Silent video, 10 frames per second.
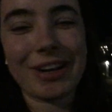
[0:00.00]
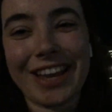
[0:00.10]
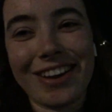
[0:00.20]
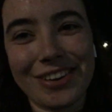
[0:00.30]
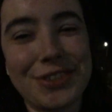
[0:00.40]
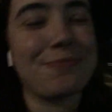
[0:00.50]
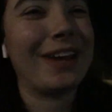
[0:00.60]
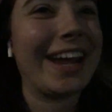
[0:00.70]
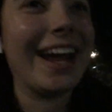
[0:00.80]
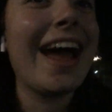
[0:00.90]
and he hugged
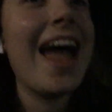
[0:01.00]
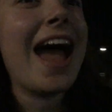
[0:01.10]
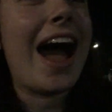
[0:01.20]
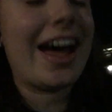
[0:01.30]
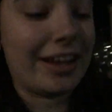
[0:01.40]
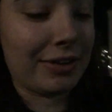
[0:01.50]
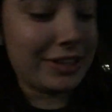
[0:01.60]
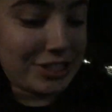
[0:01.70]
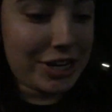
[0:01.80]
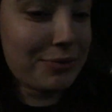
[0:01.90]
me and I
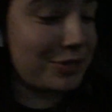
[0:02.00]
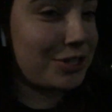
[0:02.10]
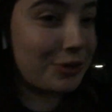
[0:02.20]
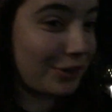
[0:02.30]
legit was so